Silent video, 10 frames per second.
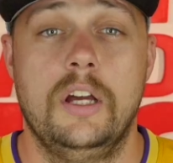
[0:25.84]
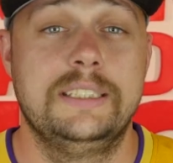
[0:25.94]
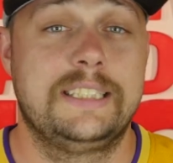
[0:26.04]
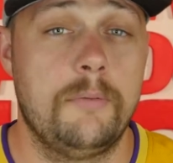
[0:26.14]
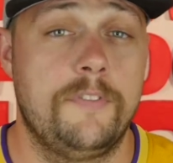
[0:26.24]

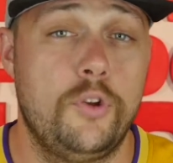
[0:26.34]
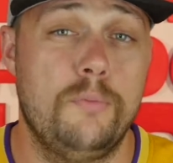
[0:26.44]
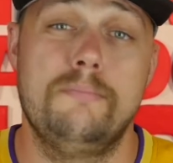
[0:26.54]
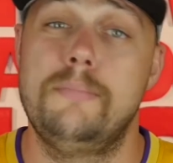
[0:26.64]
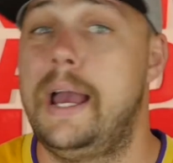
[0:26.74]
Some of you
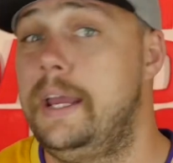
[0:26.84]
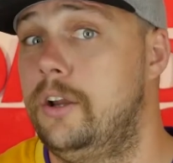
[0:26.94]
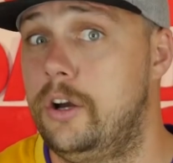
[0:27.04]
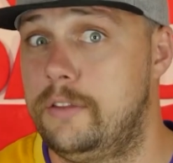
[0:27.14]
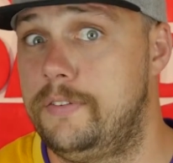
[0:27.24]
may
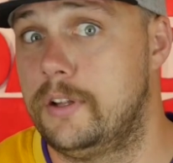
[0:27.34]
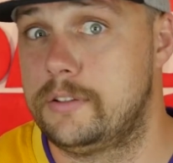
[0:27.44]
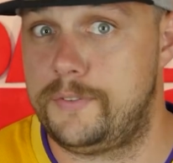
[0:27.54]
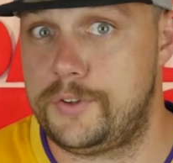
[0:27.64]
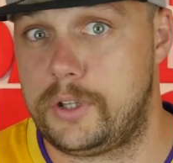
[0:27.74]
know the
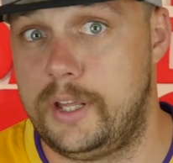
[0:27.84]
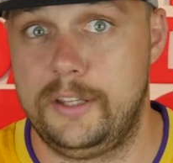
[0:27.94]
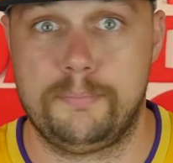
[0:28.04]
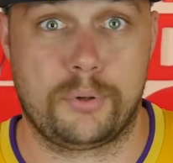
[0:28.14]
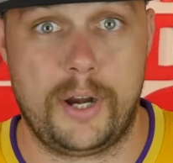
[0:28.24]
Villains and
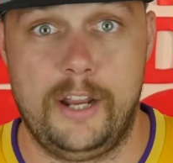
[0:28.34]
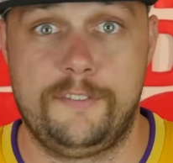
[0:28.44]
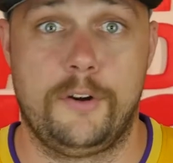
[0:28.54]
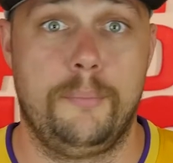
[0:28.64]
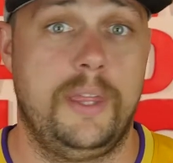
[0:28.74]
Vigilantes brand
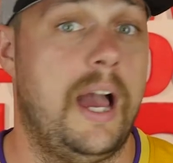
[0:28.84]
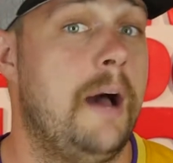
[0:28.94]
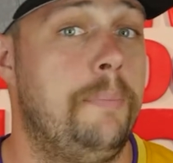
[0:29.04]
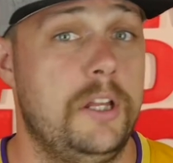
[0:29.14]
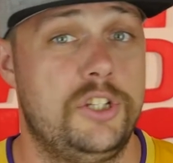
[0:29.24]
from the
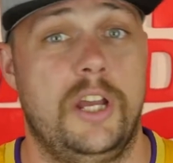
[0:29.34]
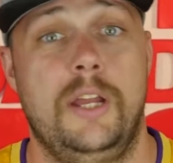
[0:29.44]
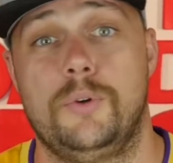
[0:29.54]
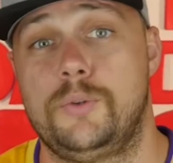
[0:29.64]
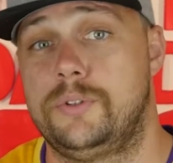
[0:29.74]

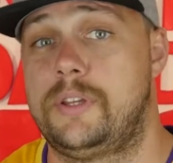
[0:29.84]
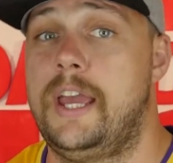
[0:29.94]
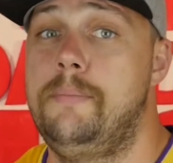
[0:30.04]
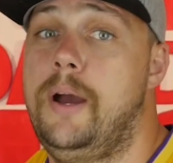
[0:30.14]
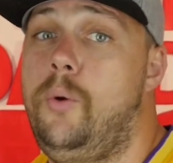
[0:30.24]
RPG, which
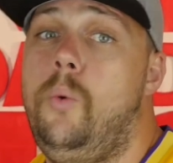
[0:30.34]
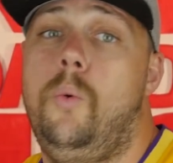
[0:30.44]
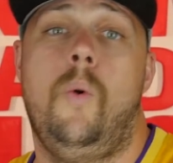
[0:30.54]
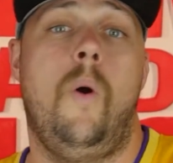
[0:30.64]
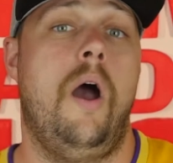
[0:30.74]
came out
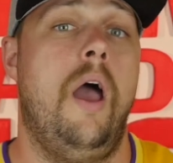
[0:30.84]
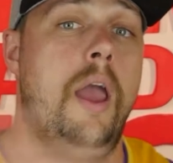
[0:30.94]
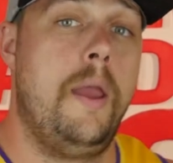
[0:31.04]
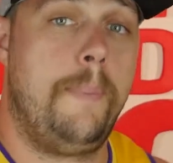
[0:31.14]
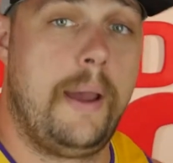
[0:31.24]

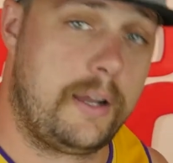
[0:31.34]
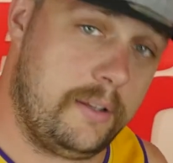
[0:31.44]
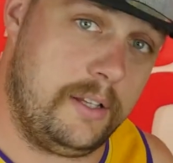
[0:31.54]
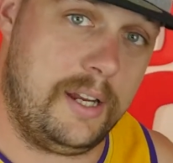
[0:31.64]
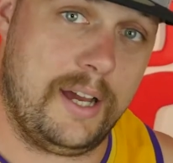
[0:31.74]
way back
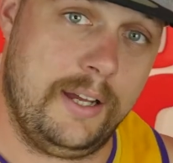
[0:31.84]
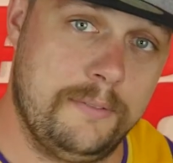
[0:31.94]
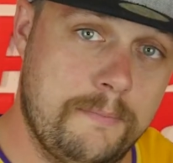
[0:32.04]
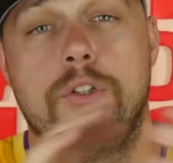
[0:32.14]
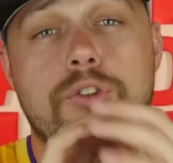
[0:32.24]
in the day.